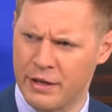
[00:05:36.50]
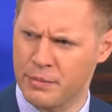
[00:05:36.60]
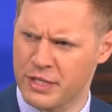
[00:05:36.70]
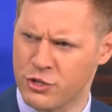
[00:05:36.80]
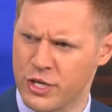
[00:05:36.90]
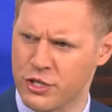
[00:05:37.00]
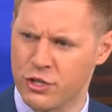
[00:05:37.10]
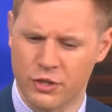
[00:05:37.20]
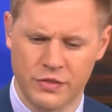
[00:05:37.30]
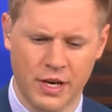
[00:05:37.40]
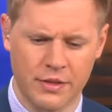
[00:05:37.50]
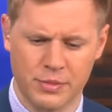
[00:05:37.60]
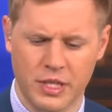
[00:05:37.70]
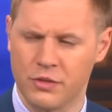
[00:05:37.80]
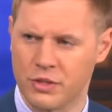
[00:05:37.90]
administration could have done
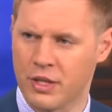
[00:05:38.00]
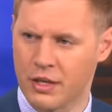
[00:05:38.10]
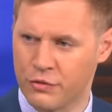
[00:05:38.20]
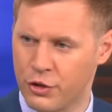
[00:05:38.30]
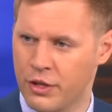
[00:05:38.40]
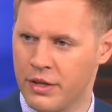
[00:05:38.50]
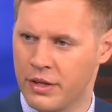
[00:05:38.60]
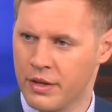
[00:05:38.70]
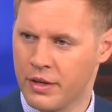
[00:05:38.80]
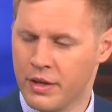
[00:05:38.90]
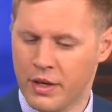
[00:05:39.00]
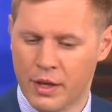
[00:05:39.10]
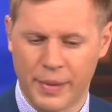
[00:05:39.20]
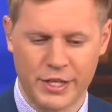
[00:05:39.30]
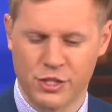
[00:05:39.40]
themselves a lot of good
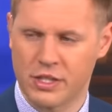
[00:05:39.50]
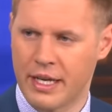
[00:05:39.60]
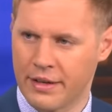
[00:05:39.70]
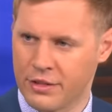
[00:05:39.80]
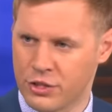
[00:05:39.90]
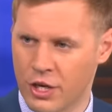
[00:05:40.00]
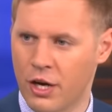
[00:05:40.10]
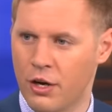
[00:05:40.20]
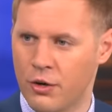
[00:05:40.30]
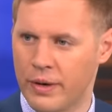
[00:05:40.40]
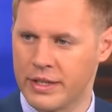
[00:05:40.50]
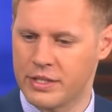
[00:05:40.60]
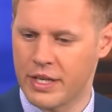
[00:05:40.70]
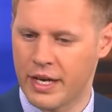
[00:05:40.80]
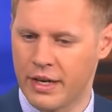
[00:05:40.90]
by just letting this go and
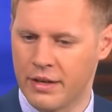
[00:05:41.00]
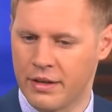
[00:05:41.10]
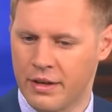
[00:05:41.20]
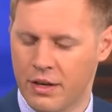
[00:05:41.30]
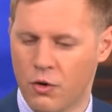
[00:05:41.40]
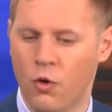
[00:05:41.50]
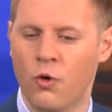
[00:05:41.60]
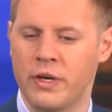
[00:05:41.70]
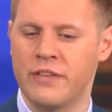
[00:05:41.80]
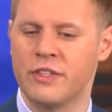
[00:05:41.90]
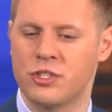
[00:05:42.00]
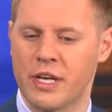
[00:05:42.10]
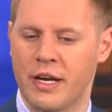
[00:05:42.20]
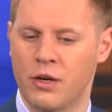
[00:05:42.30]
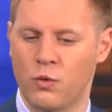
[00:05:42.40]
saying, or, or even
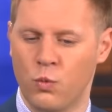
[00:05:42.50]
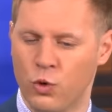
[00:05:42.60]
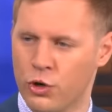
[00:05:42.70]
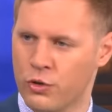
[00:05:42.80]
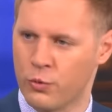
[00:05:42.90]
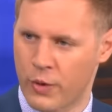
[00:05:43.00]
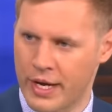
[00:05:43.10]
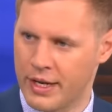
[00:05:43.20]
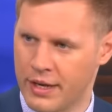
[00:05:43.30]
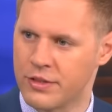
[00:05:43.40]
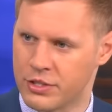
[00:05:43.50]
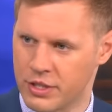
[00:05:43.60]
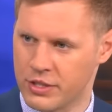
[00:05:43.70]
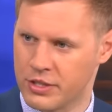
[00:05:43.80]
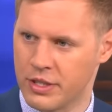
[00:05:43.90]
saying, we're reining in the
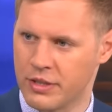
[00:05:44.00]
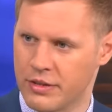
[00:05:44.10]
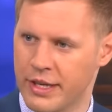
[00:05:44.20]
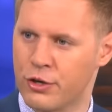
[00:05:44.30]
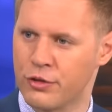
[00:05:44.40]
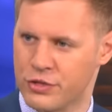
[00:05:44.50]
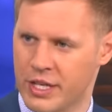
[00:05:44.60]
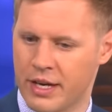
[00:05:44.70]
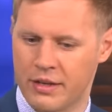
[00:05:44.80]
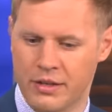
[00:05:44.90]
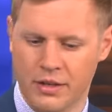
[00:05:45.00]
CDC. They could mm. have hmm. said, hmm.